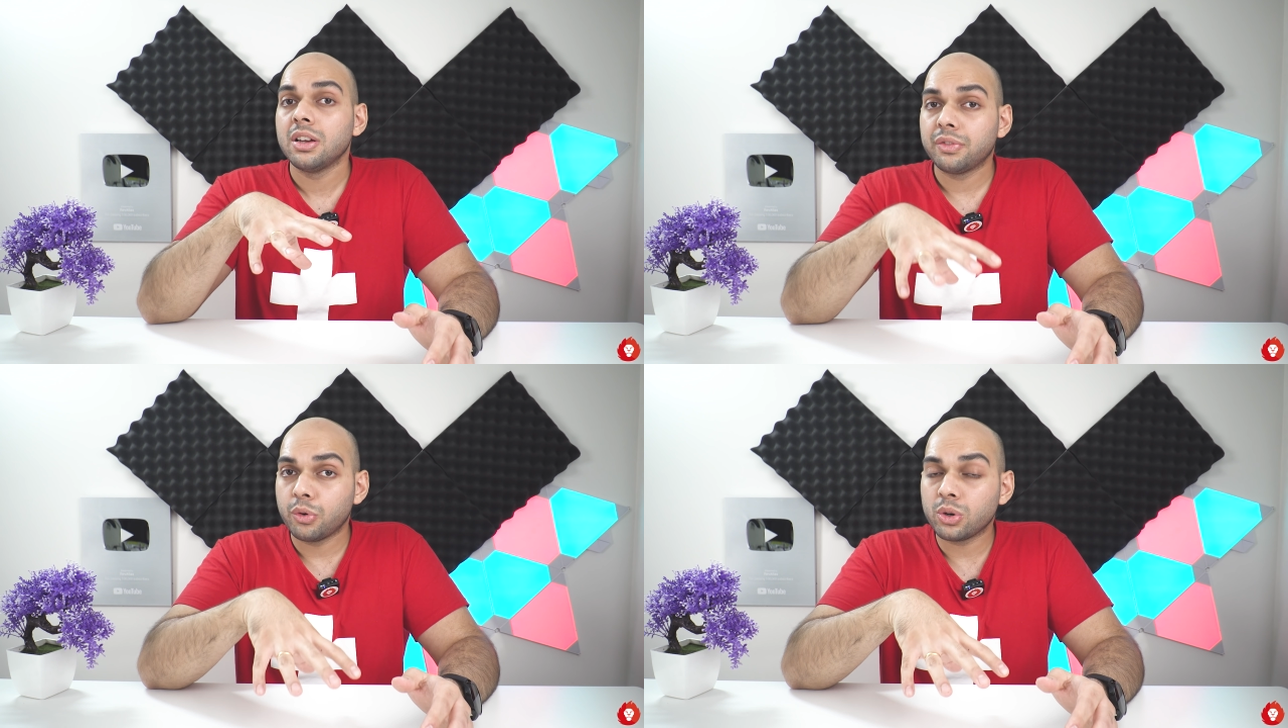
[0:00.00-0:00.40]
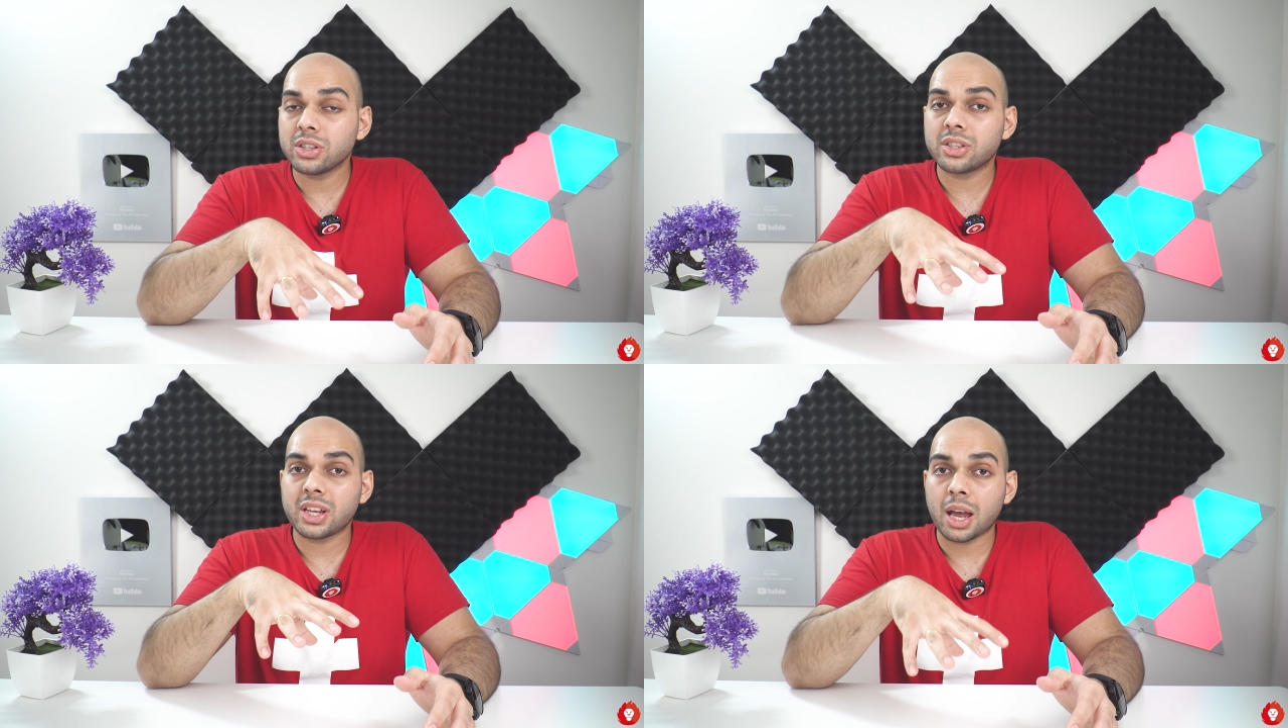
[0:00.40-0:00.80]

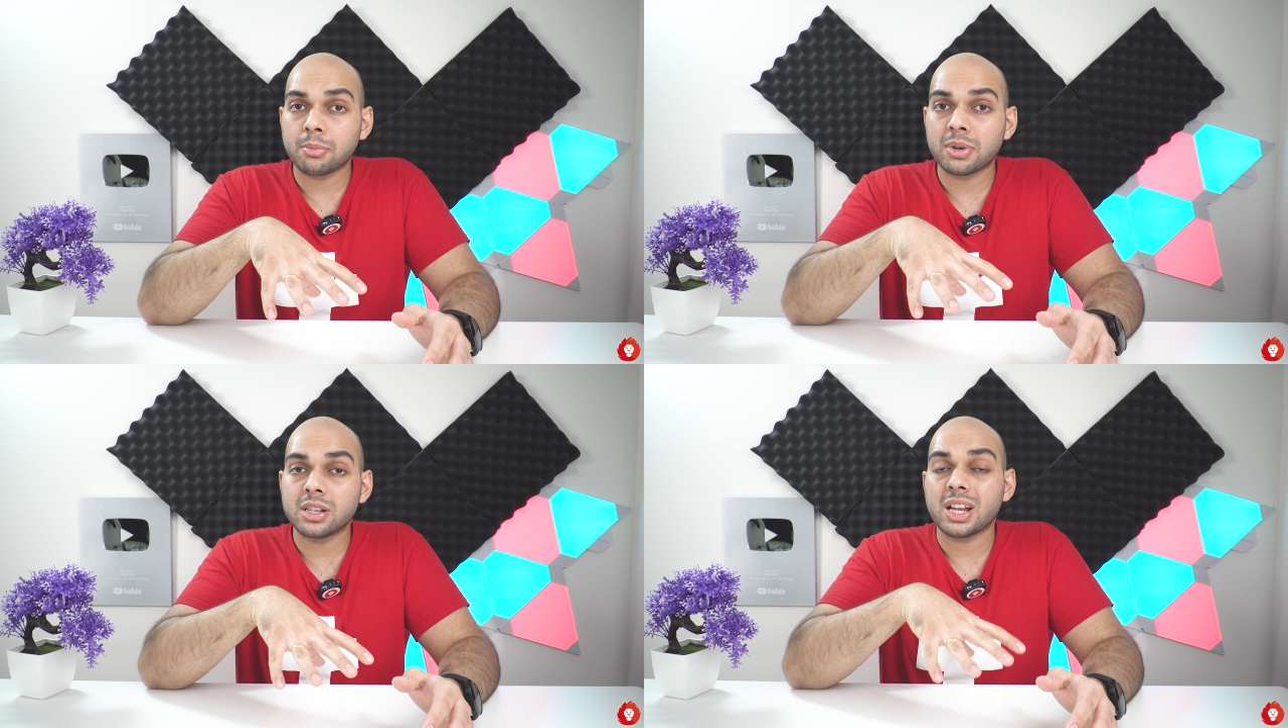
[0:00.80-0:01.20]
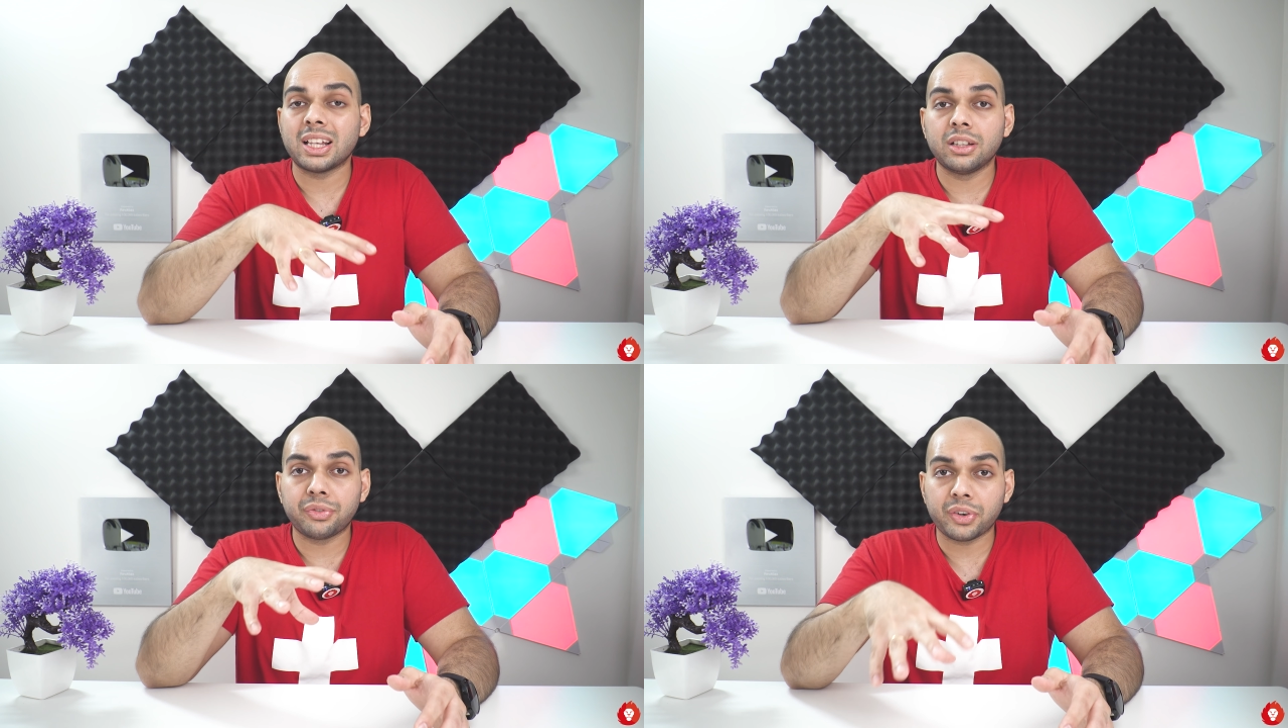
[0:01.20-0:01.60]
focus cameras
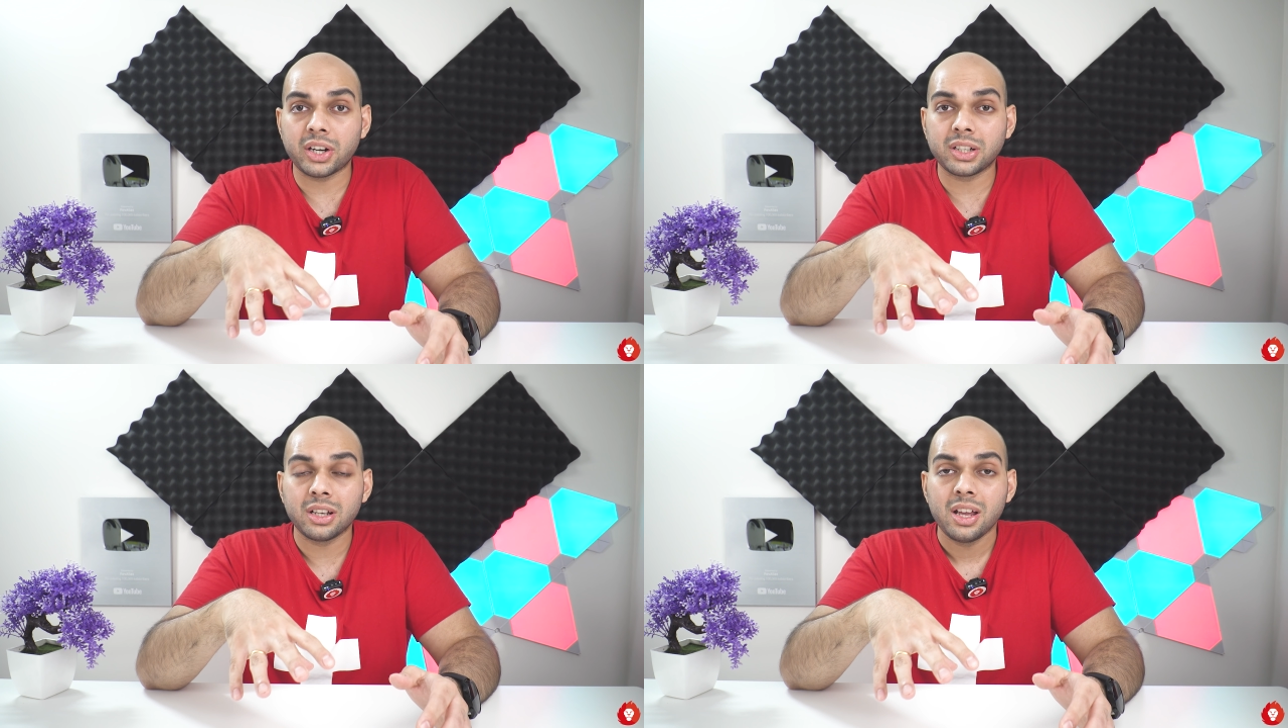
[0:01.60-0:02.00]
at the front,